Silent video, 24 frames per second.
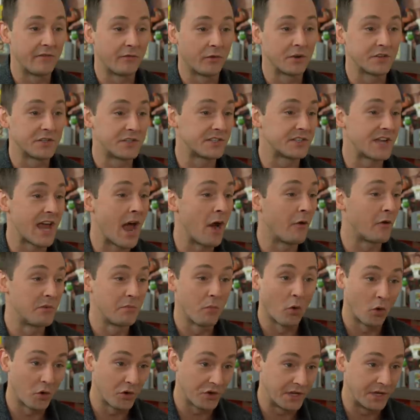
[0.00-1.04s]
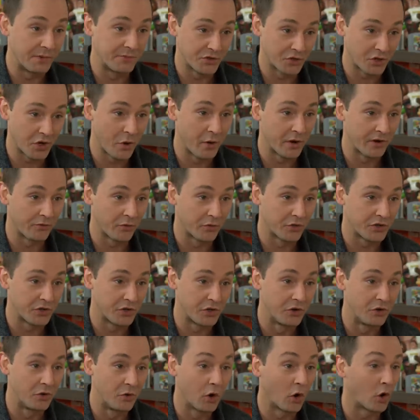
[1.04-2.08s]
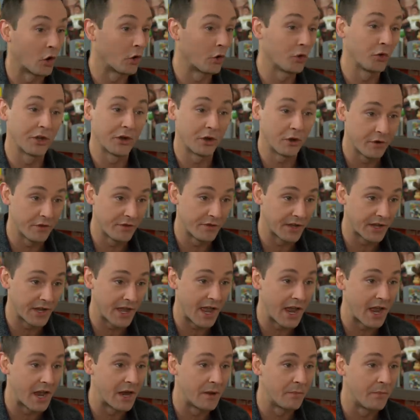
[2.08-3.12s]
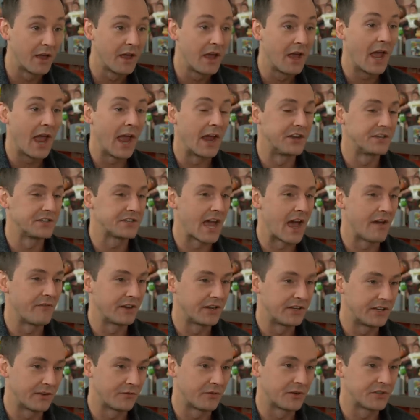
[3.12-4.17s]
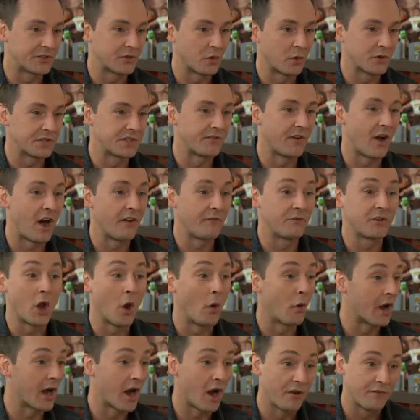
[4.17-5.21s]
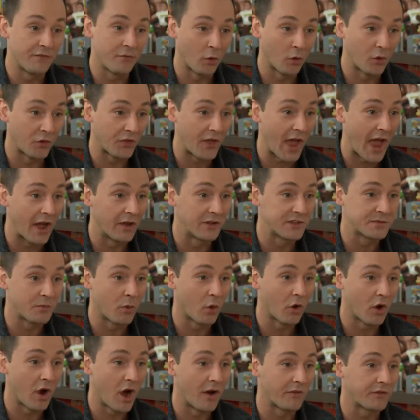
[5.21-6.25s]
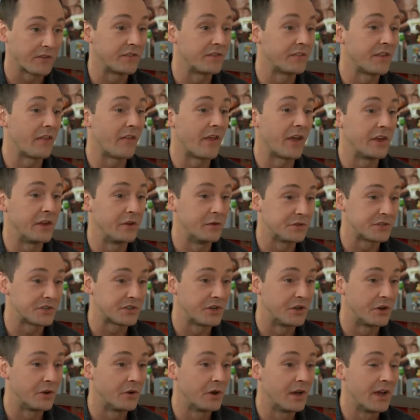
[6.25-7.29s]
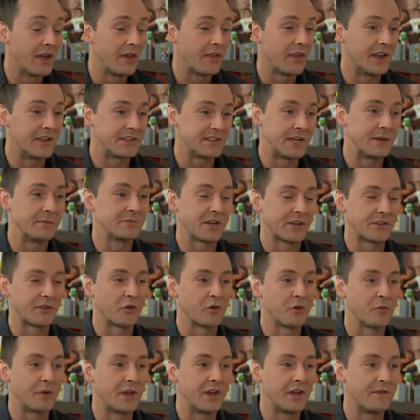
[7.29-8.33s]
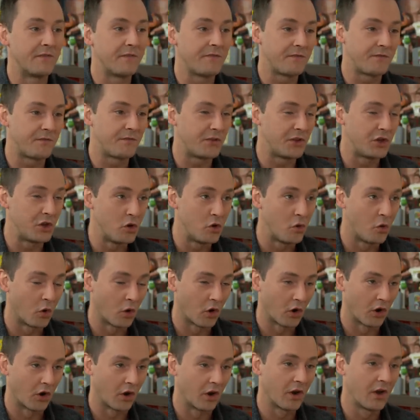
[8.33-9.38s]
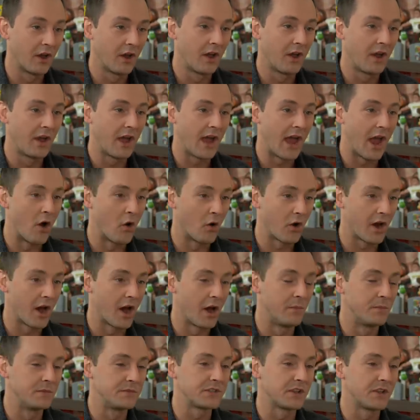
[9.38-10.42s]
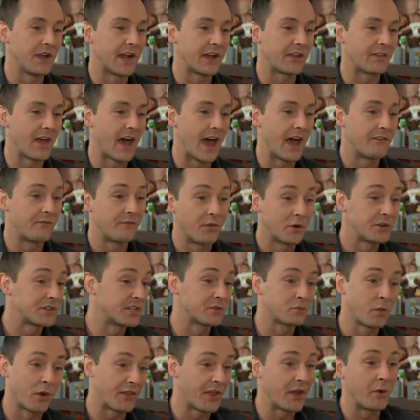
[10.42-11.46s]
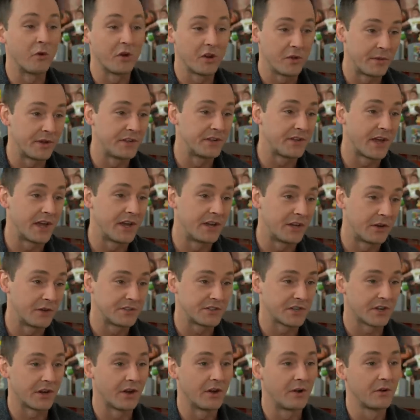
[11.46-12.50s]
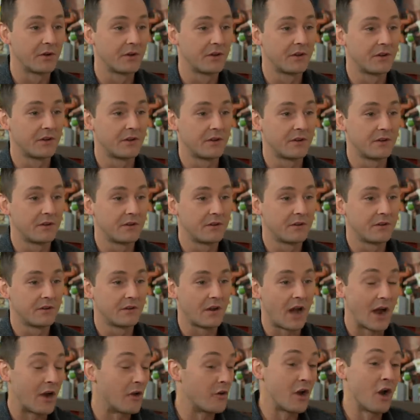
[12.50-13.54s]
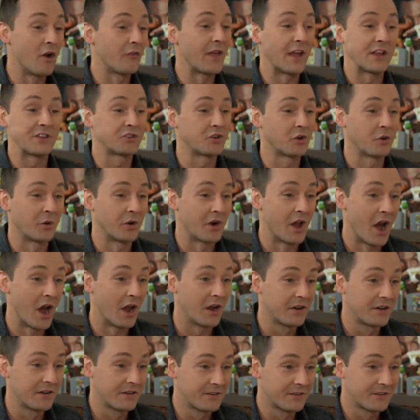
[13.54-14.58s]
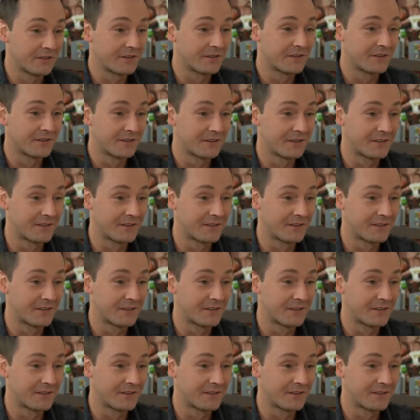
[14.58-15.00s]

versus now when more teams are going for 2 earlier in the game and just having different sorts of off going on 4th downs more often than they used to, that it seems like there would be fewer outcomes like that versus what they would have been 10 years ago. I don't know if that's true or not. There are.